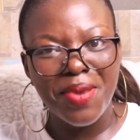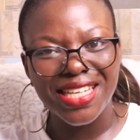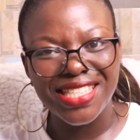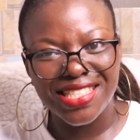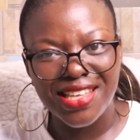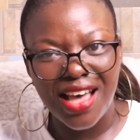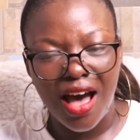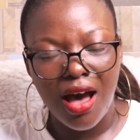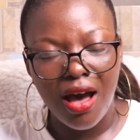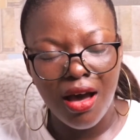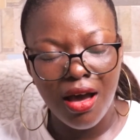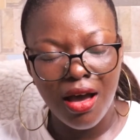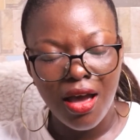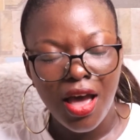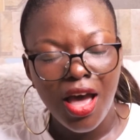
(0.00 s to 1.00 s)
better
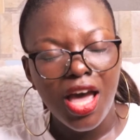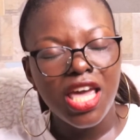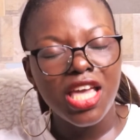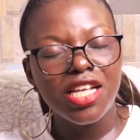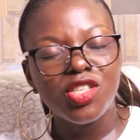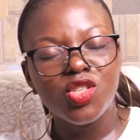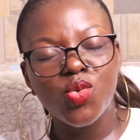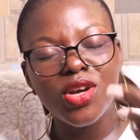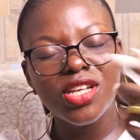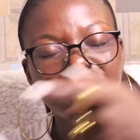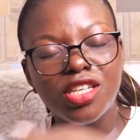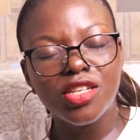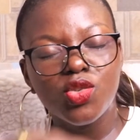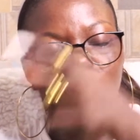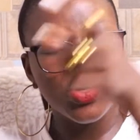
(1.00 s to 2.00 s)
in
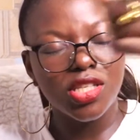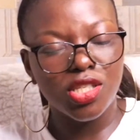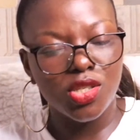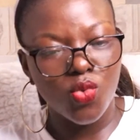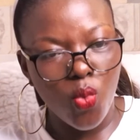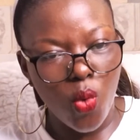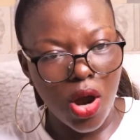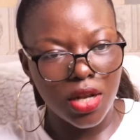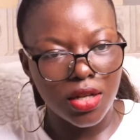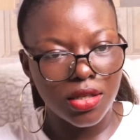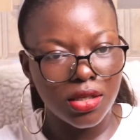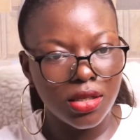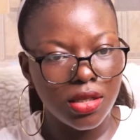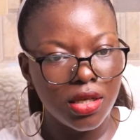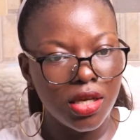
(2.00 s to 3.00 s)
2021
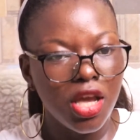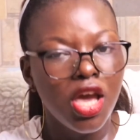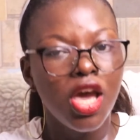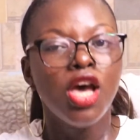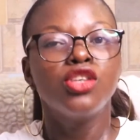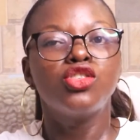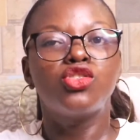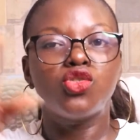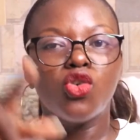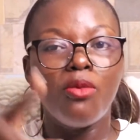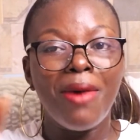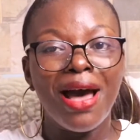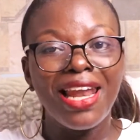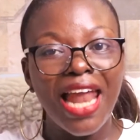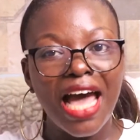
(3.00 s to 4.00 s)
so
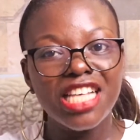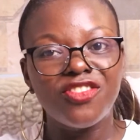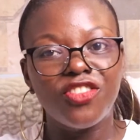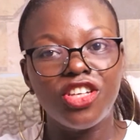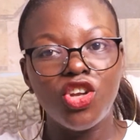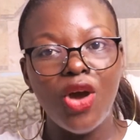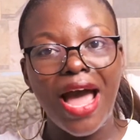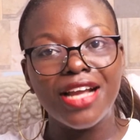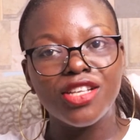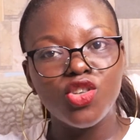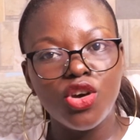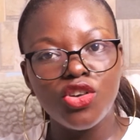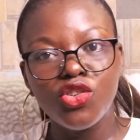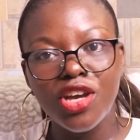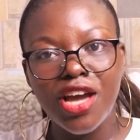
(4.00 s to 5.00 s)
my last video I
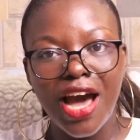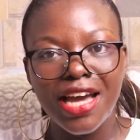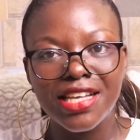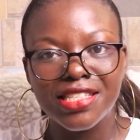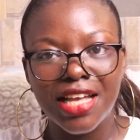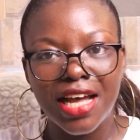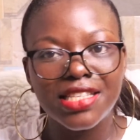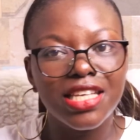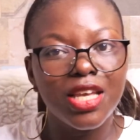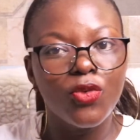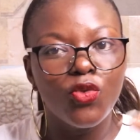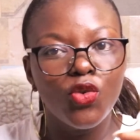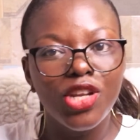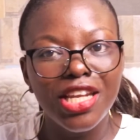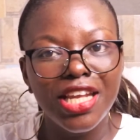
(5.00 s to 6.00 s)
told you guys that
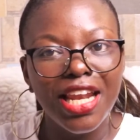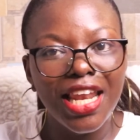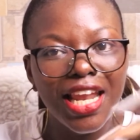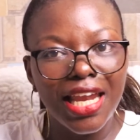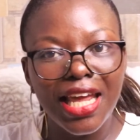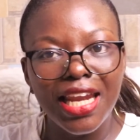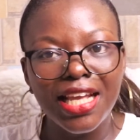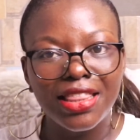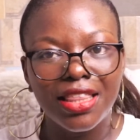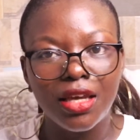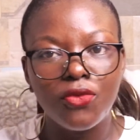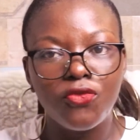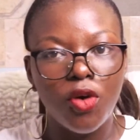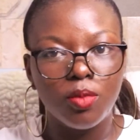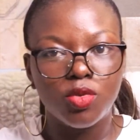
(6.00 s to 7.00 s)
if you didn't learn
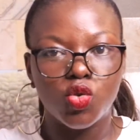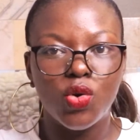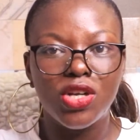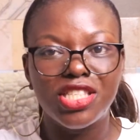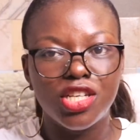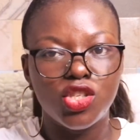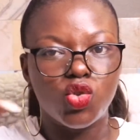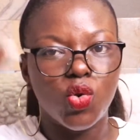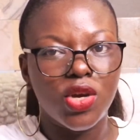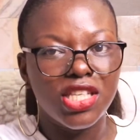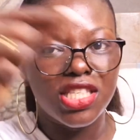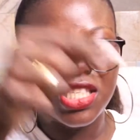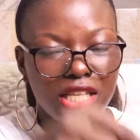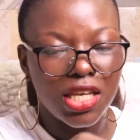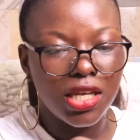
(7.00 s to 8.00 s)
anything from
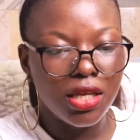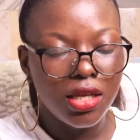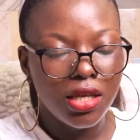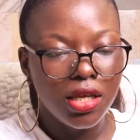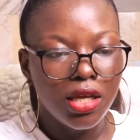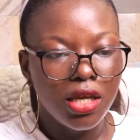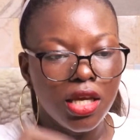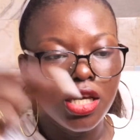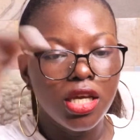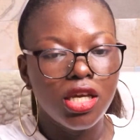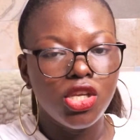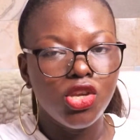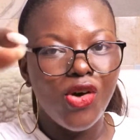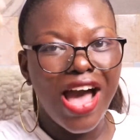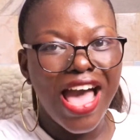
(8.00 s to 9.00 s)
2020
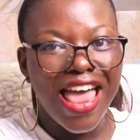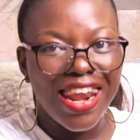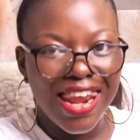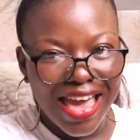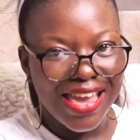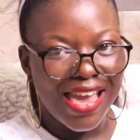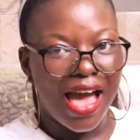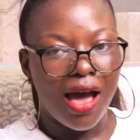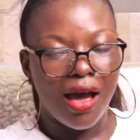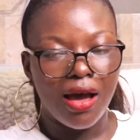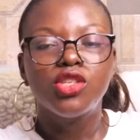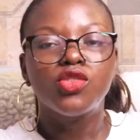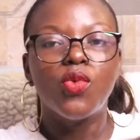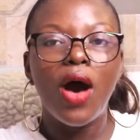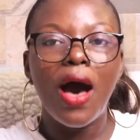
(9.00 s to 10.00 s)
you are a liar
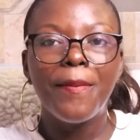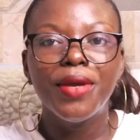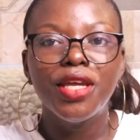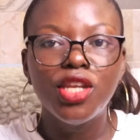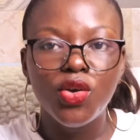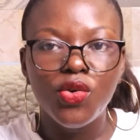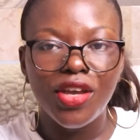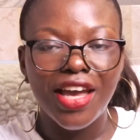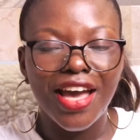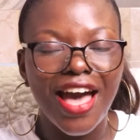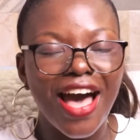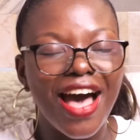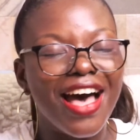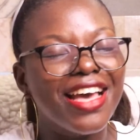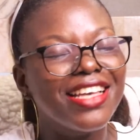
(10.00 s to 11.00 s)
so happy new year
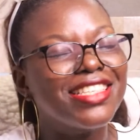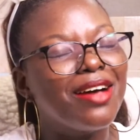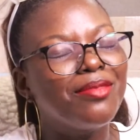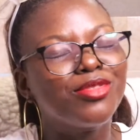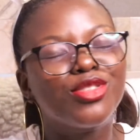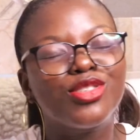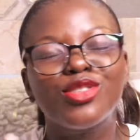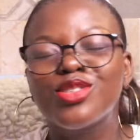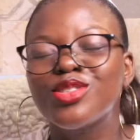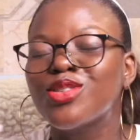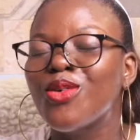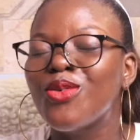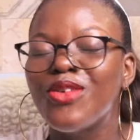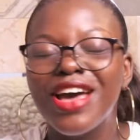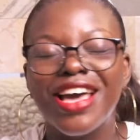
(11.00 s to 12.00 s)
guys i'm
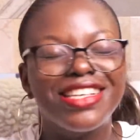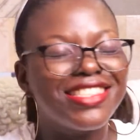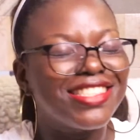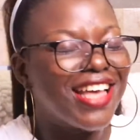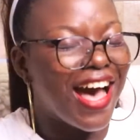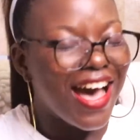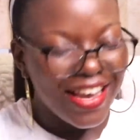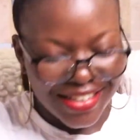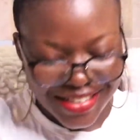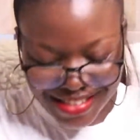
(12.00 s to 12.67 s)
so excited